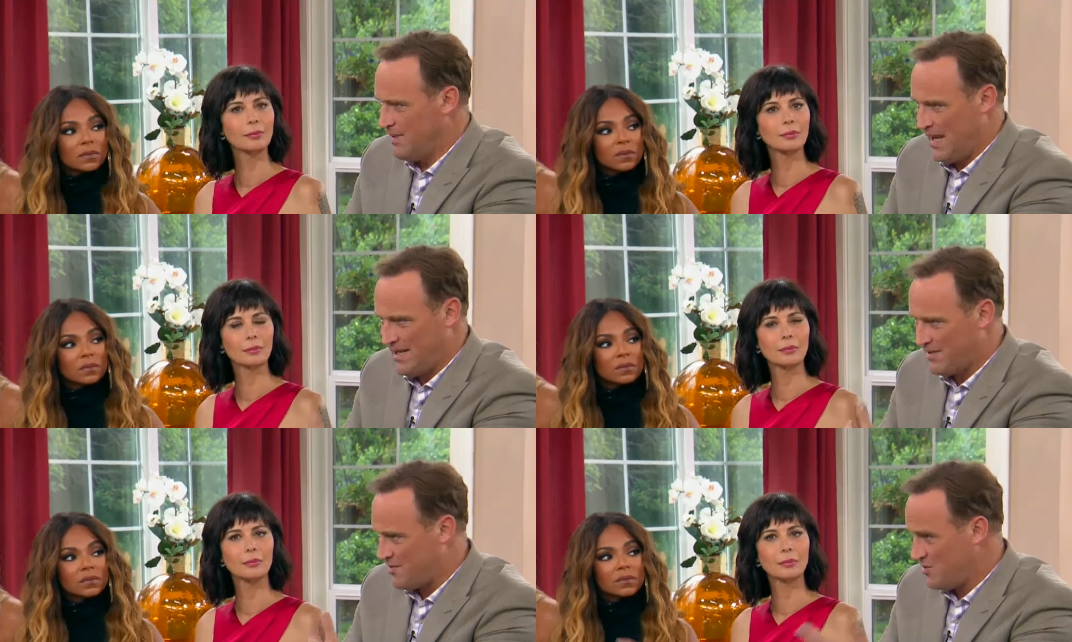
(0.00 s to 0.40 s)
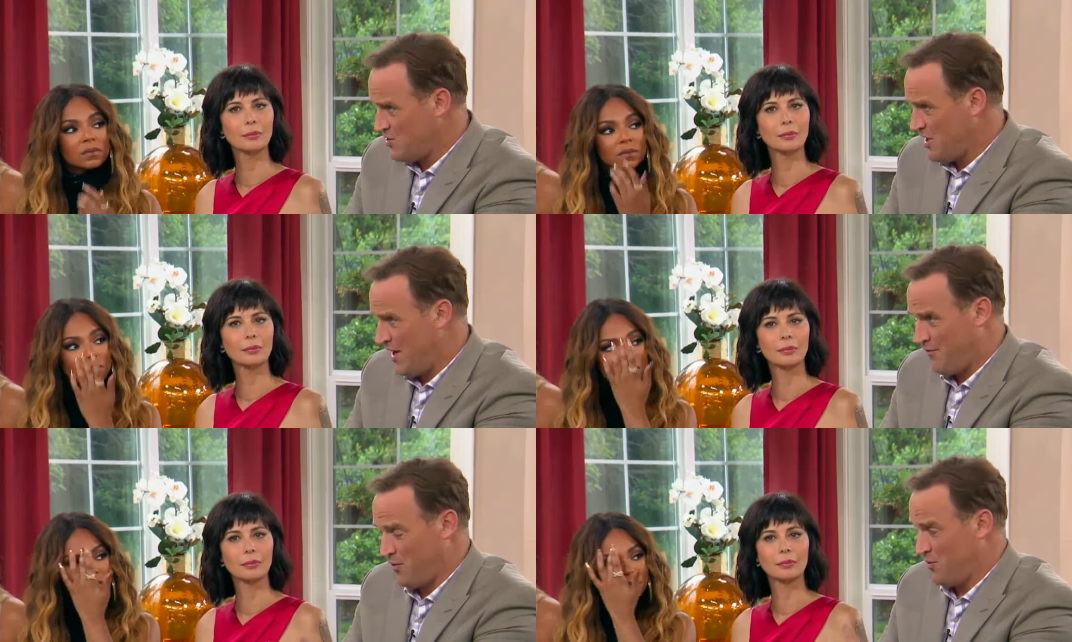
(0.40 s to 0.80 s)
Speaker 1: ask the
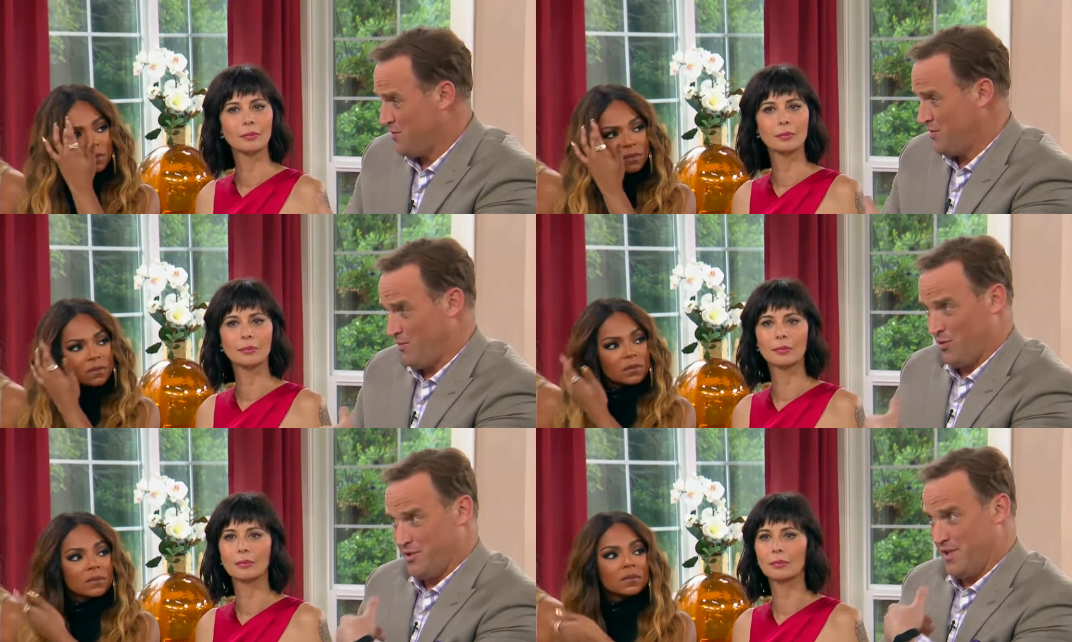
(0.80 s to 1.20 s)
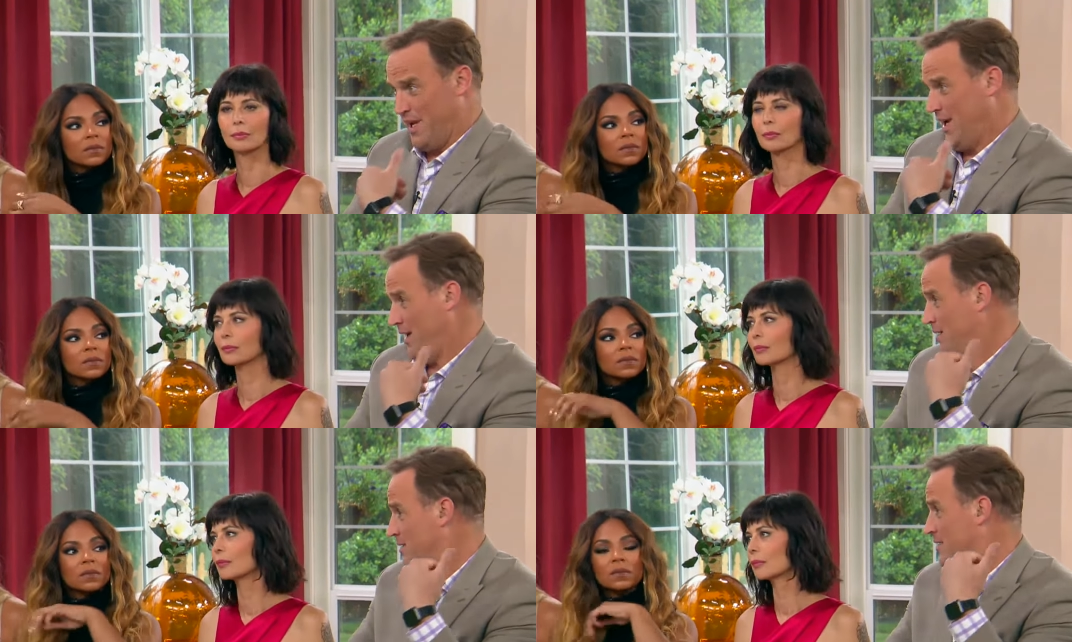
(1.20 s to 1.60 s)
chef or, or
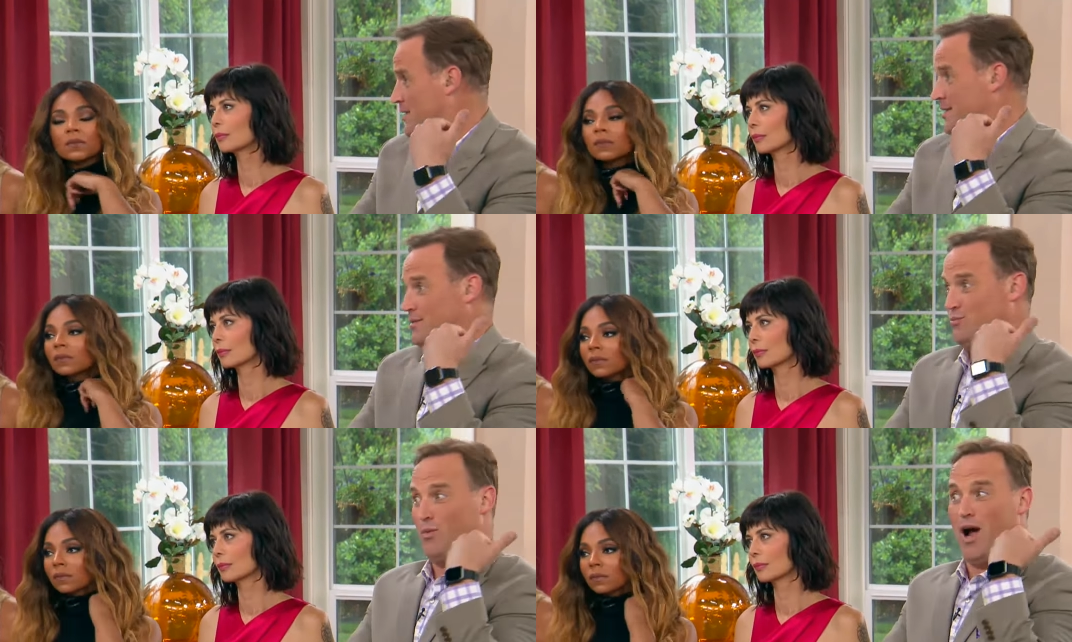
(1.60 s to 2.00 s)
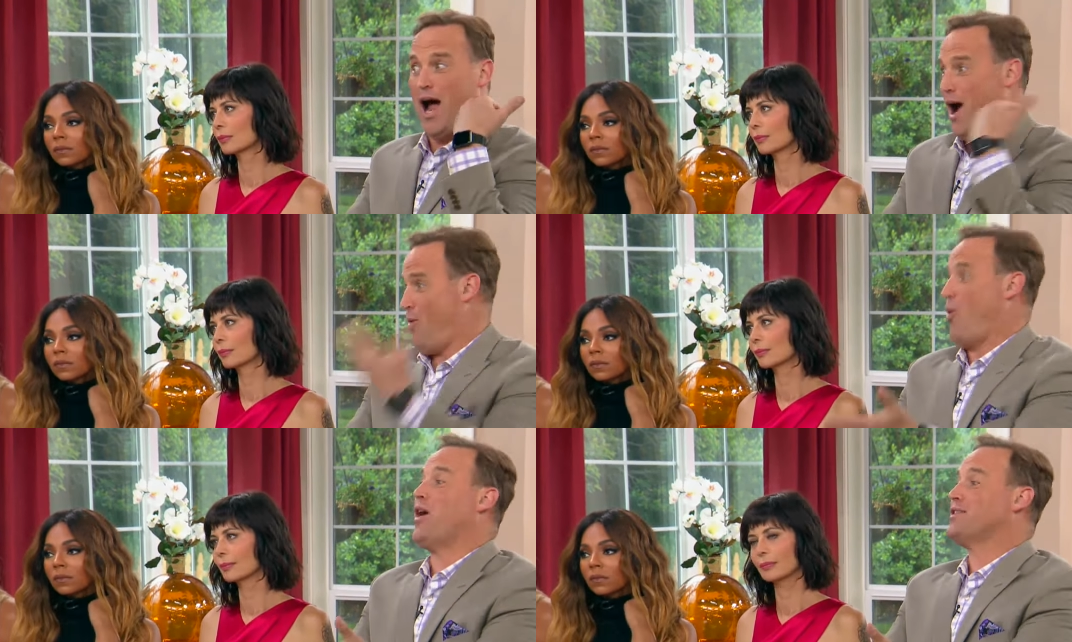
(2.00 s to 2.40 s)
say, yeah.
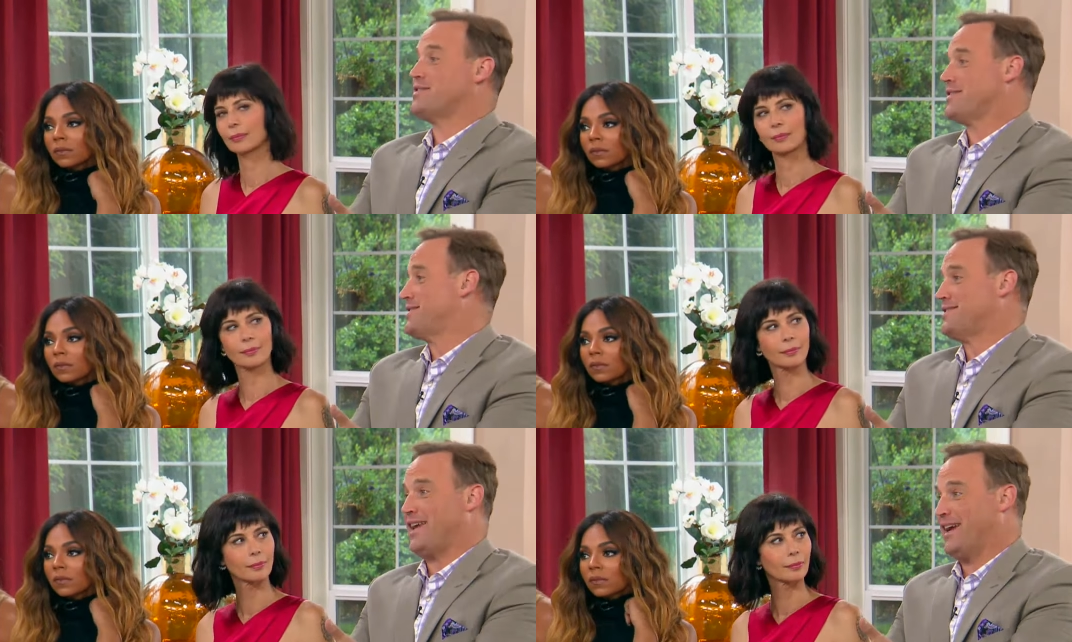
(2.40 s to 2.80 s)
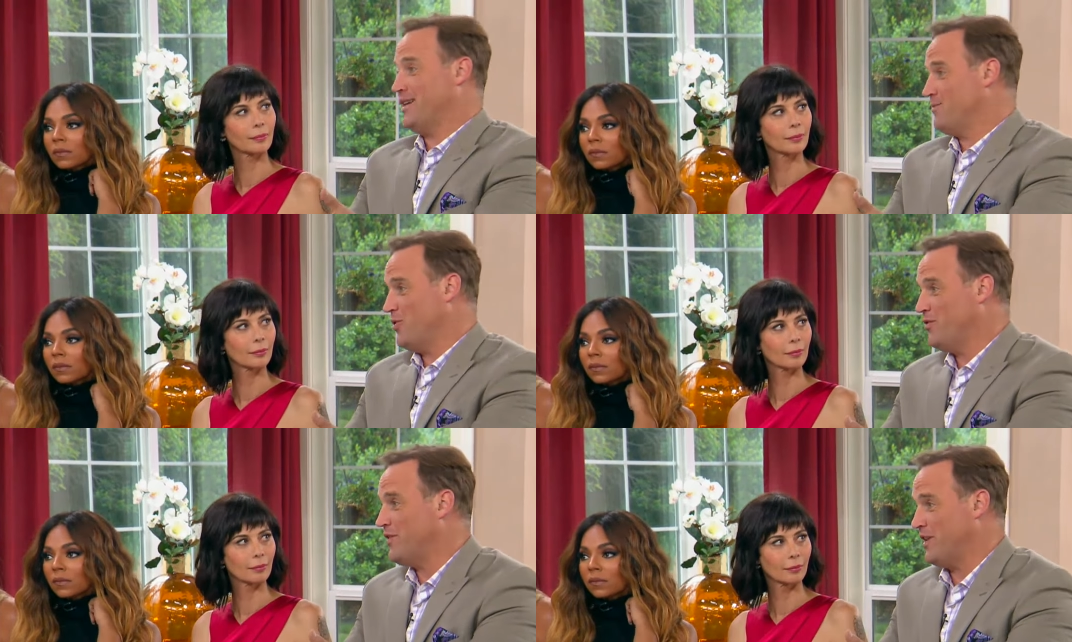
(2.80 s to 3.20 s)
I want
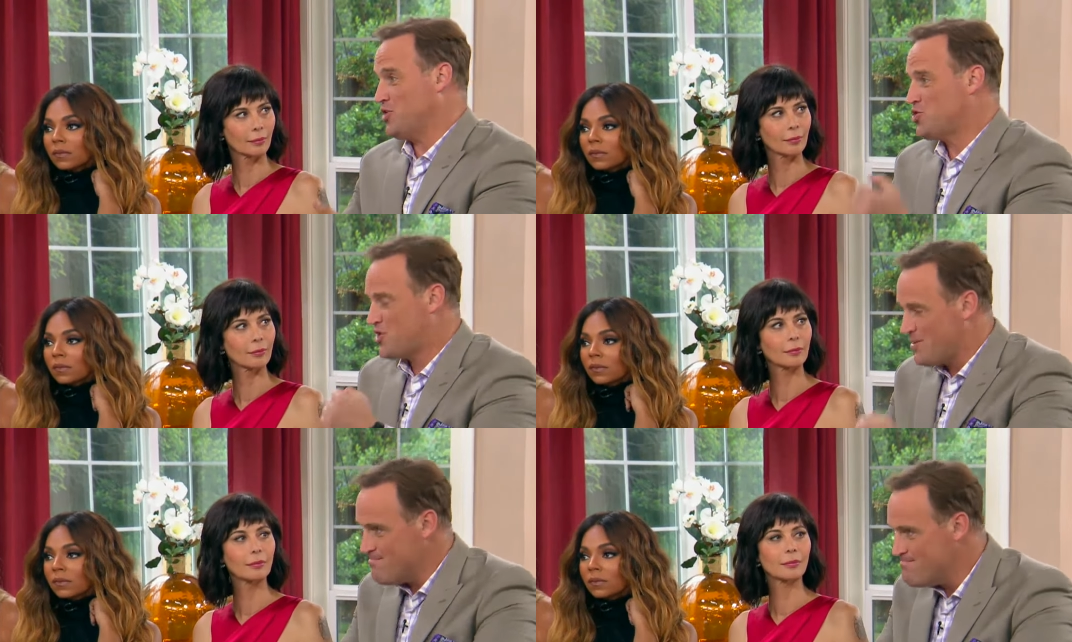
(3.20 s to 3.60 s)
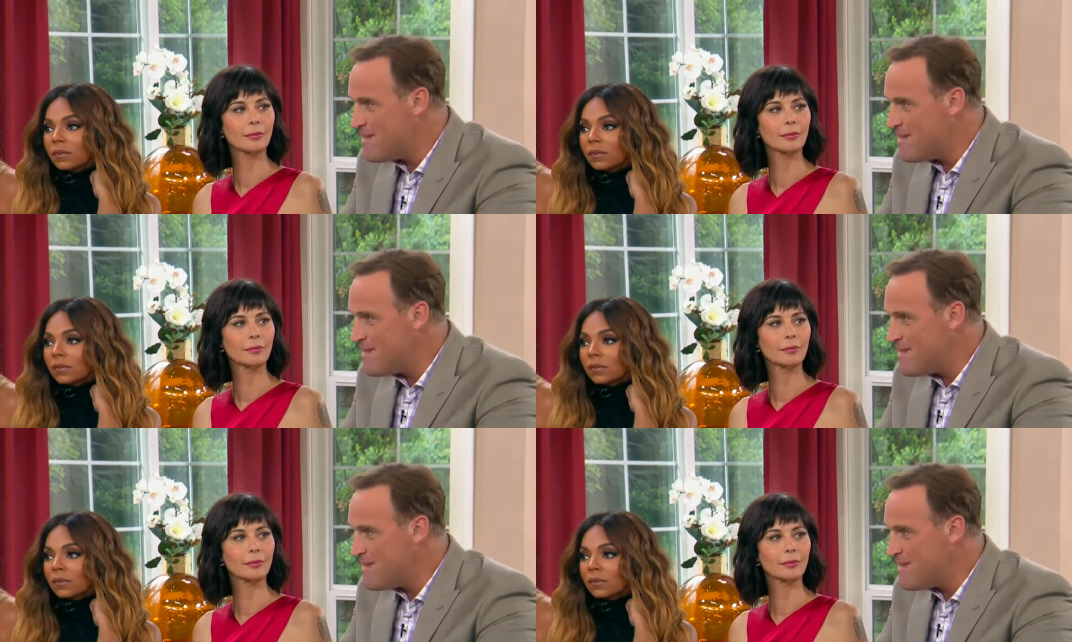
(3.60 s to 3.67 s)
sustainable fish. Yes.